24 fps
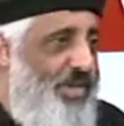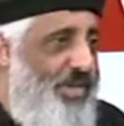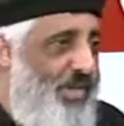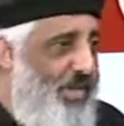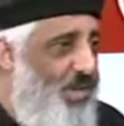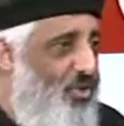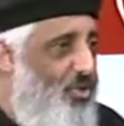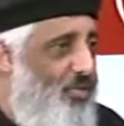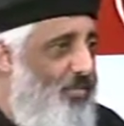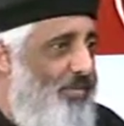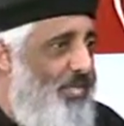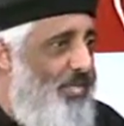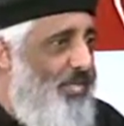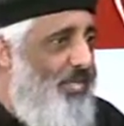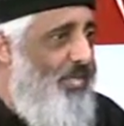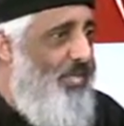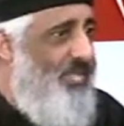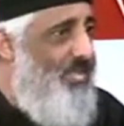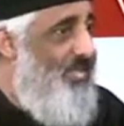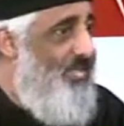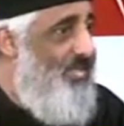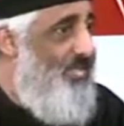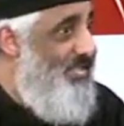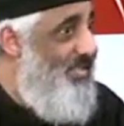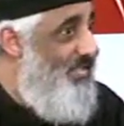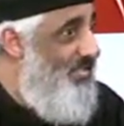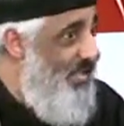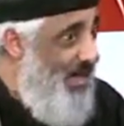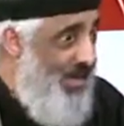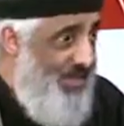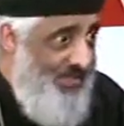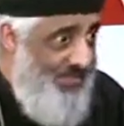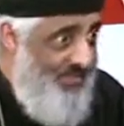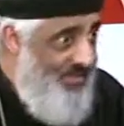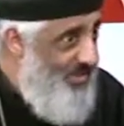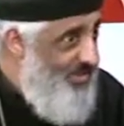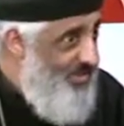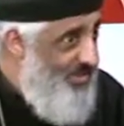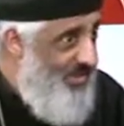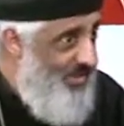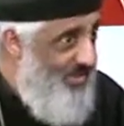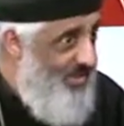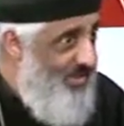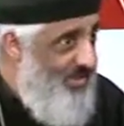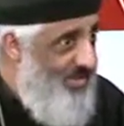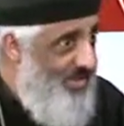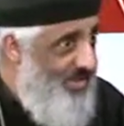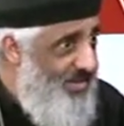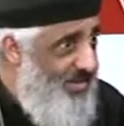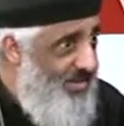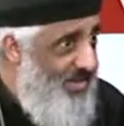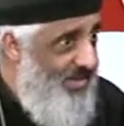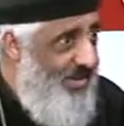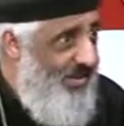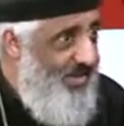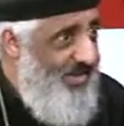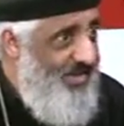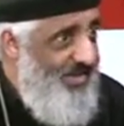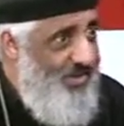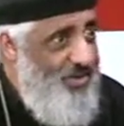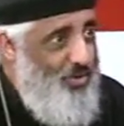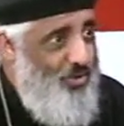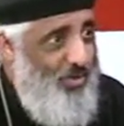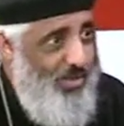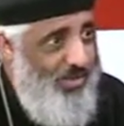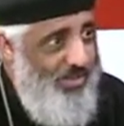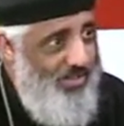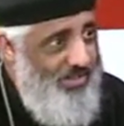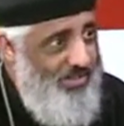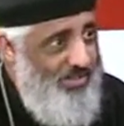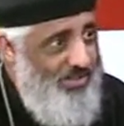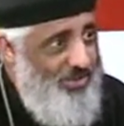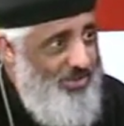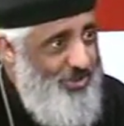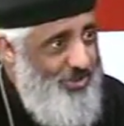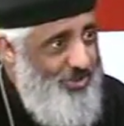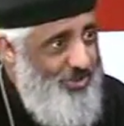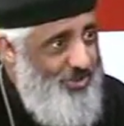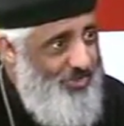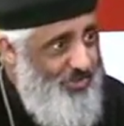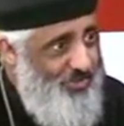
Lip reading: a woman is not an equality issue?